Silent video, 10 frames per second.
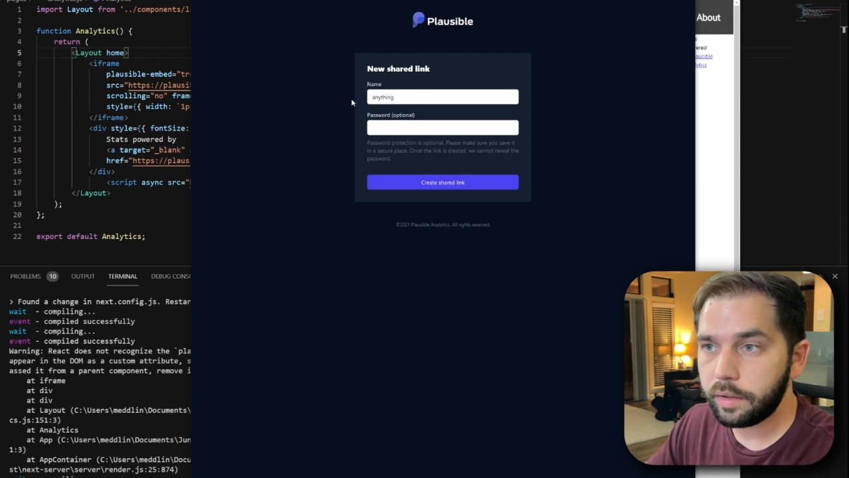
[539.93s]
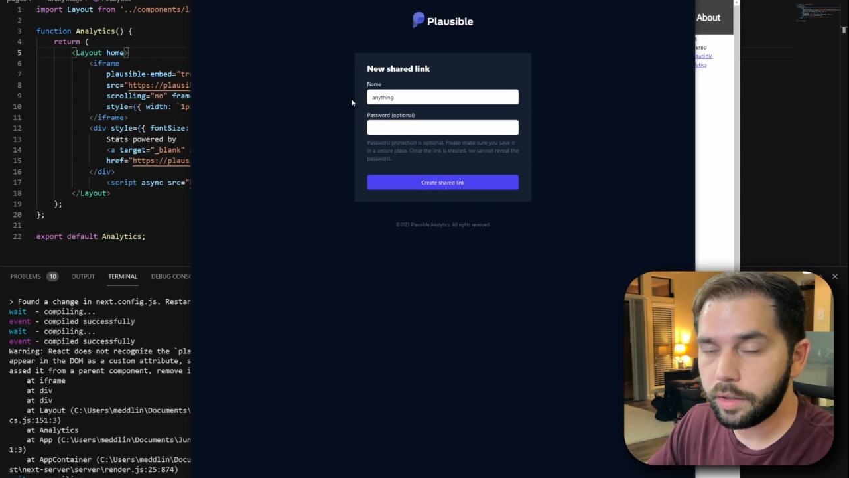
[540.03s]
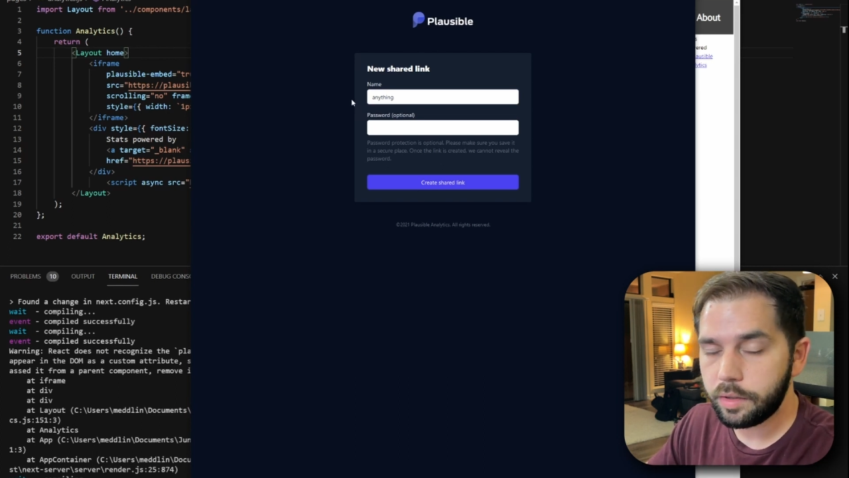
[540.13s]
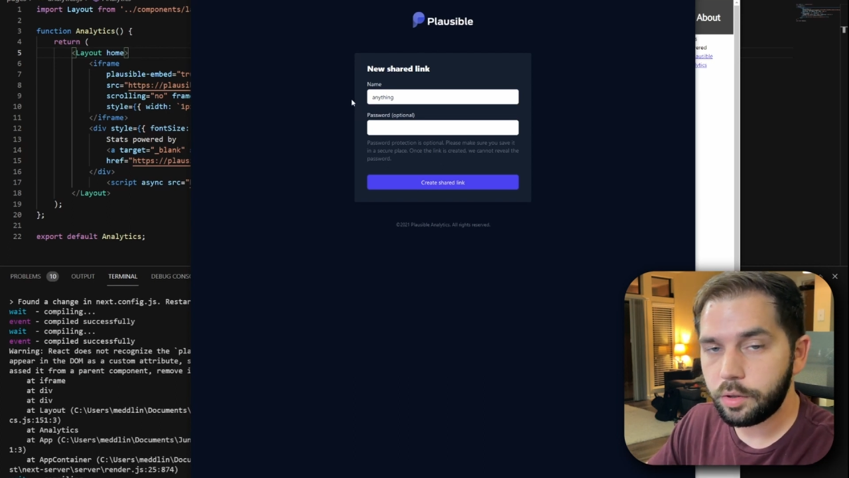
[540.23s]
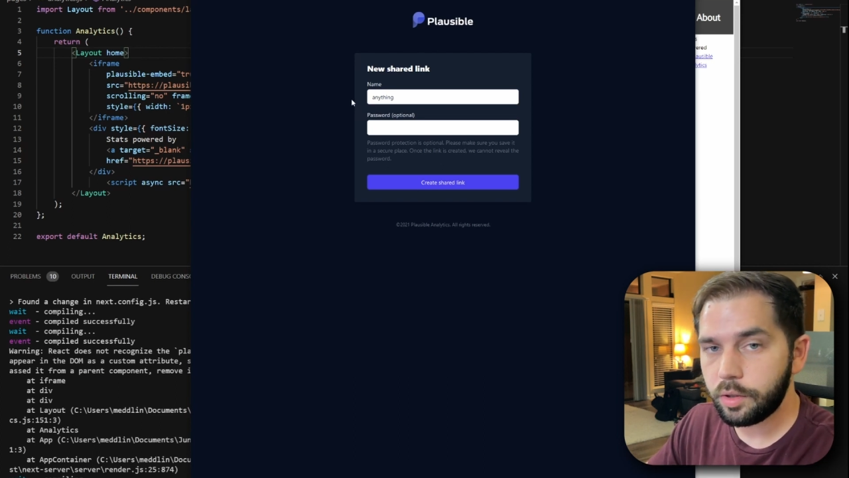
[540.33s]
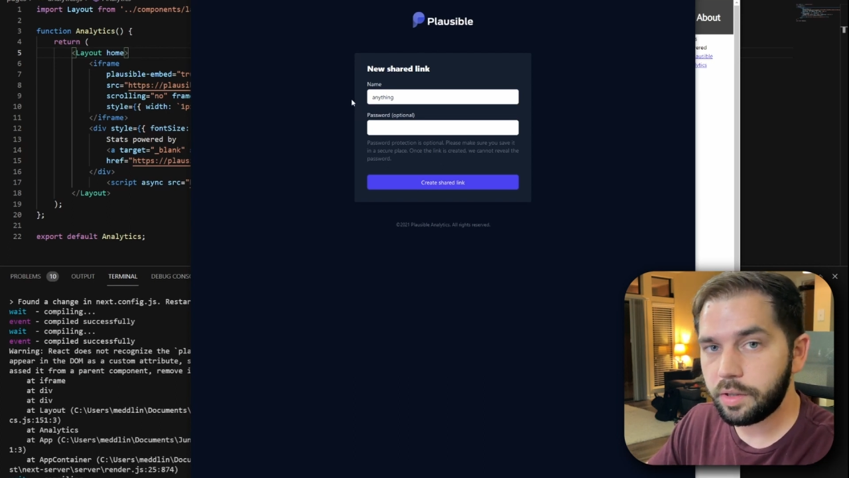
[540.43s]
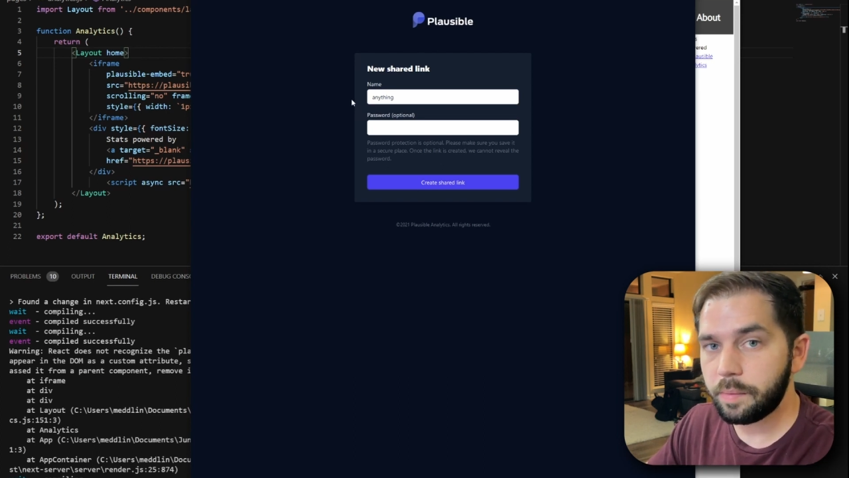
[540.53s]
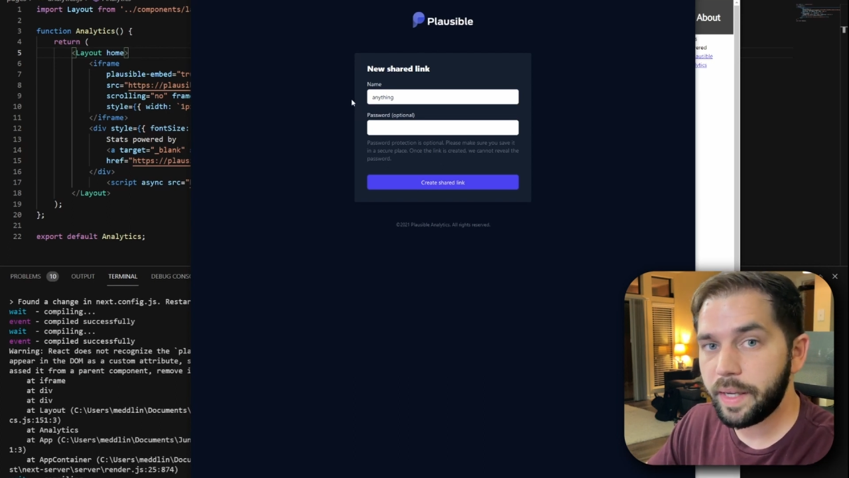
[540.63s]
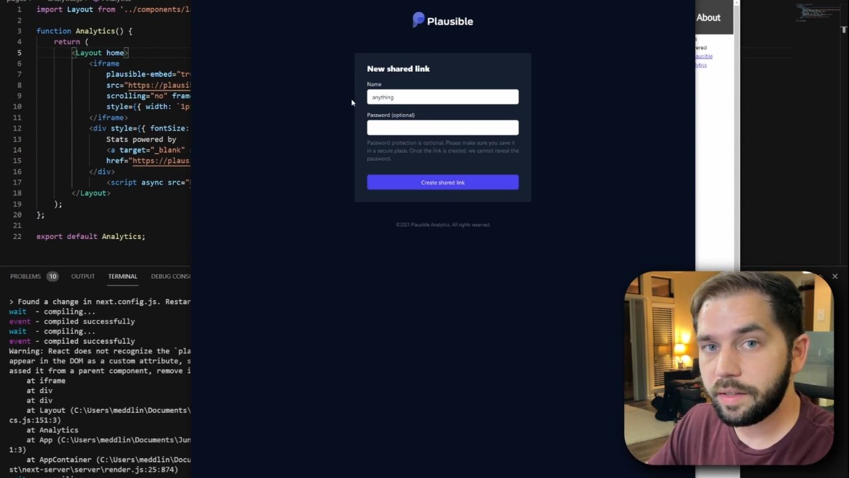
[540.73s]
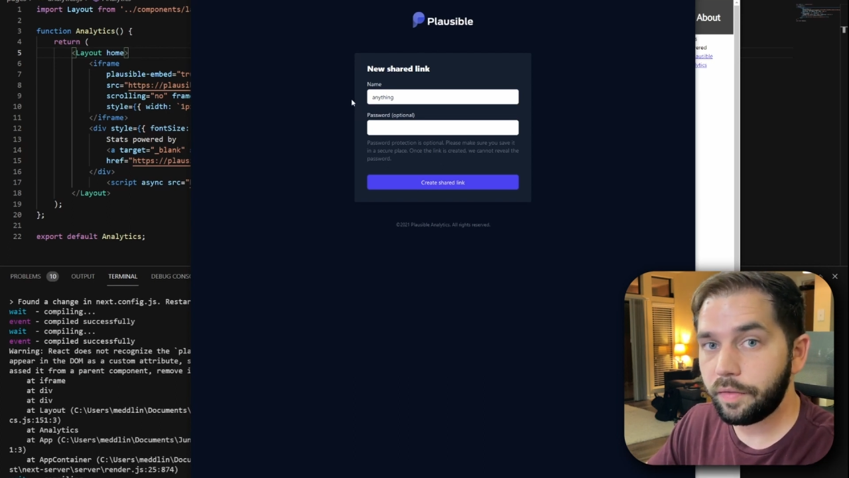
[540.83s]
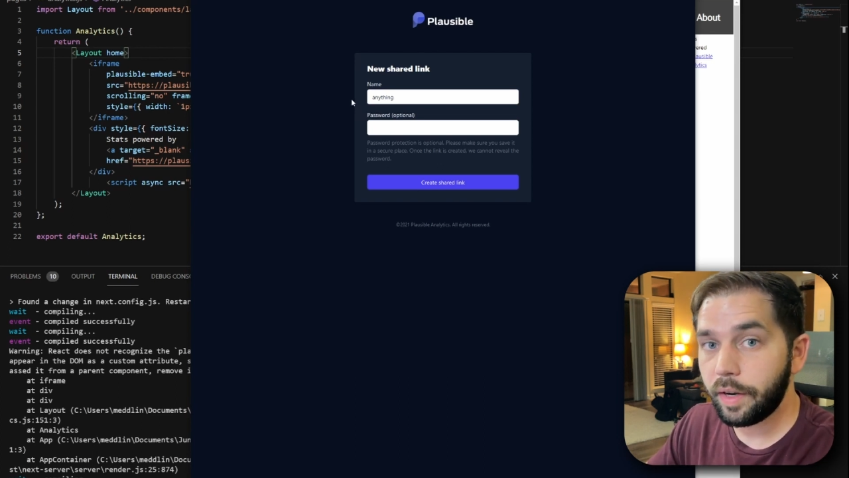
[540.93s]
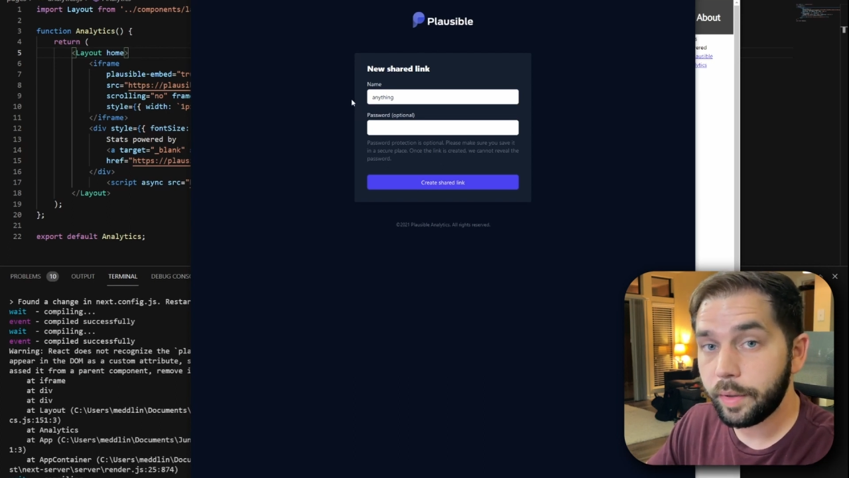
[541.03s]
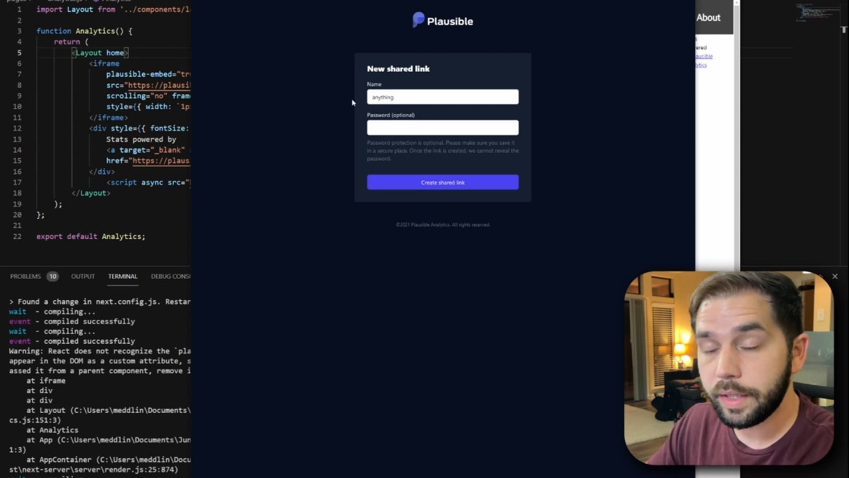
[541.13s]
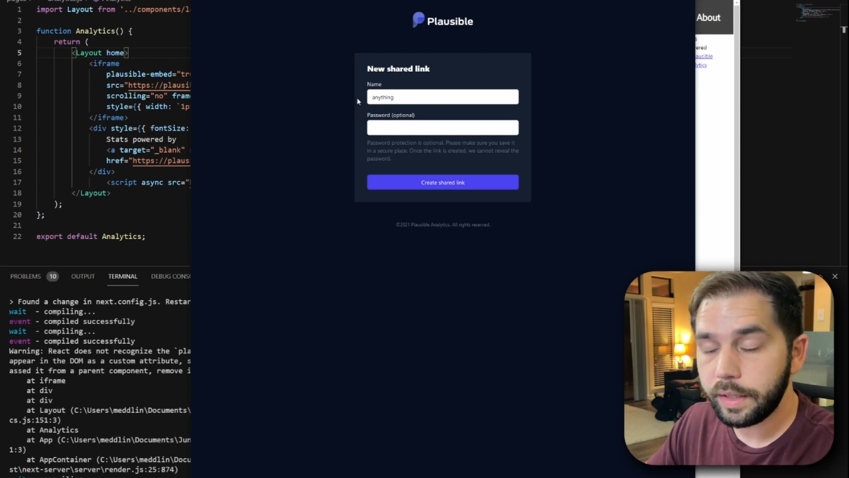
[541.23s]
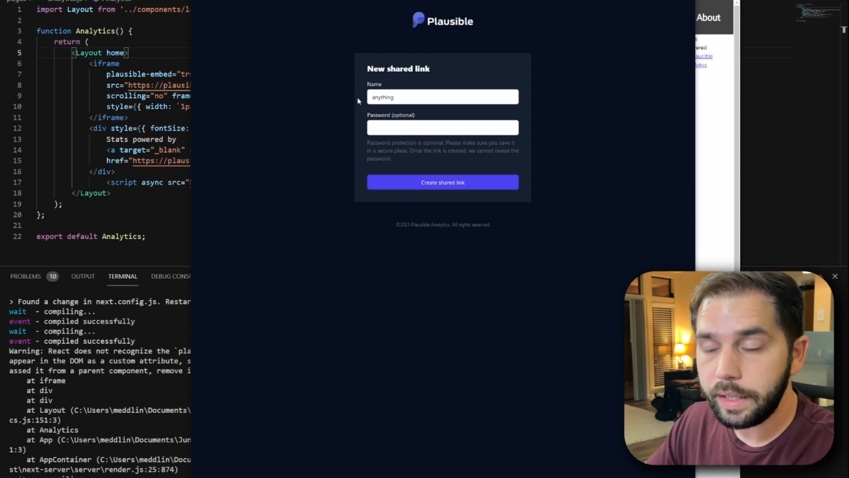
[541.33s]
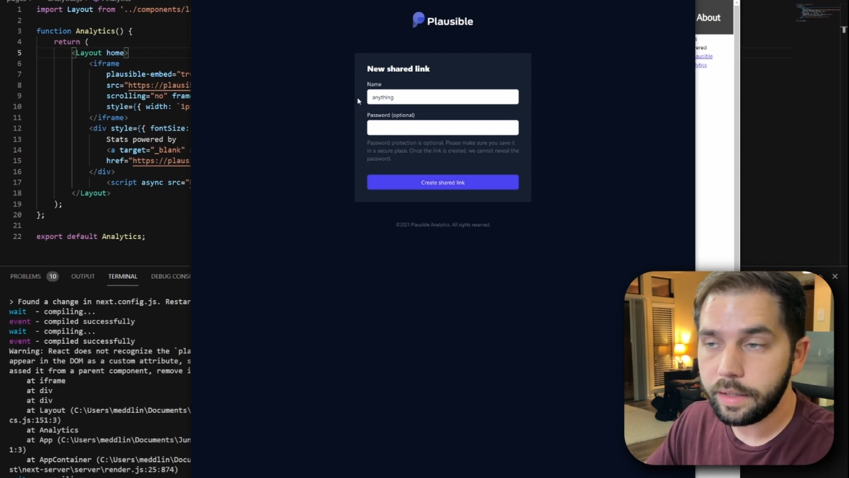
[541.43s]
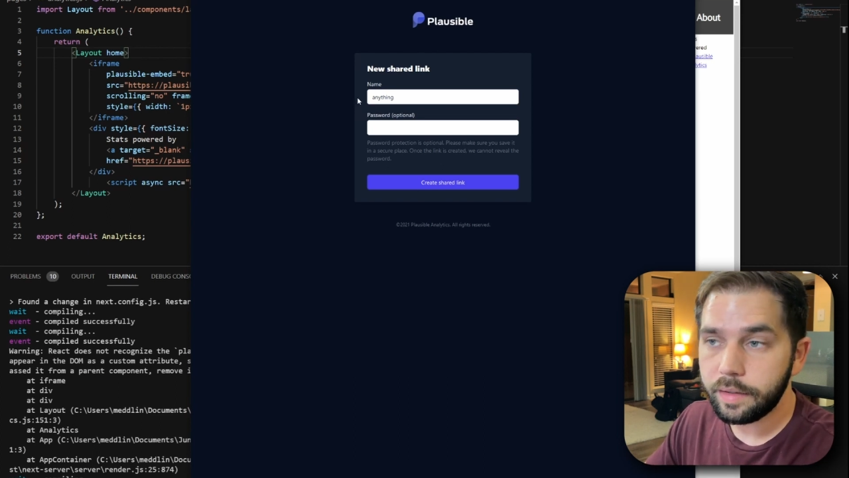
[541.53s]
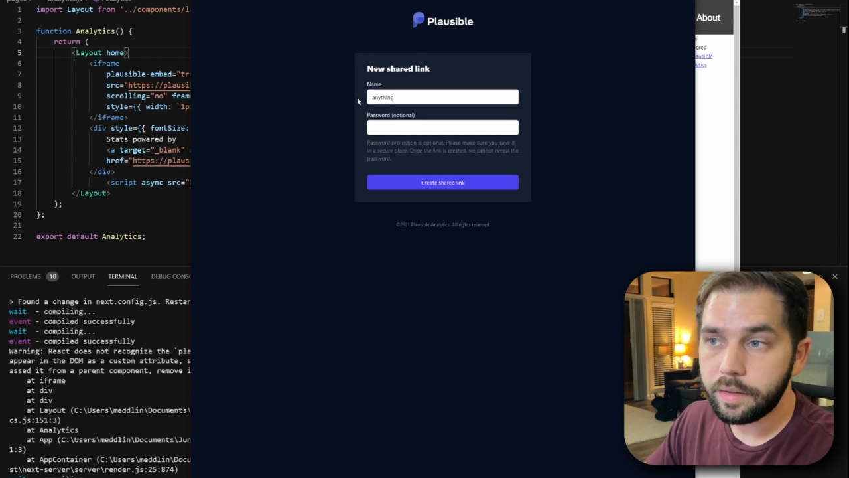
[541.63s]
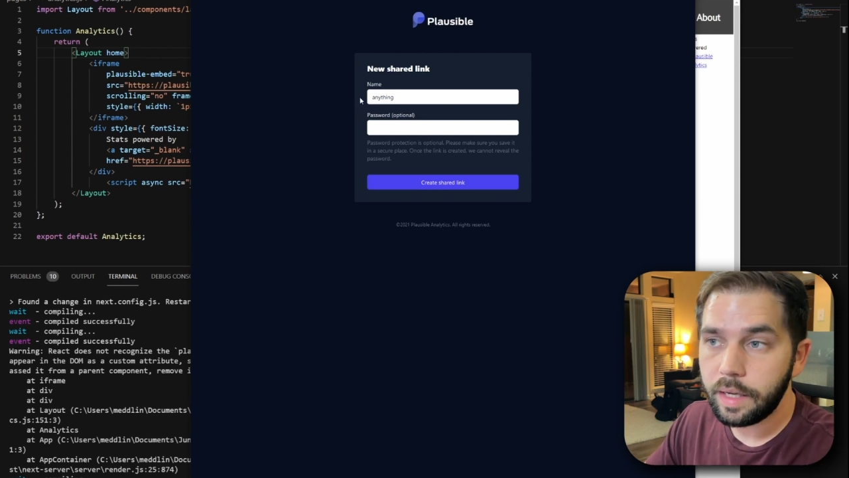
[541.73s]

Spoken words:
This is just to specify what the link is.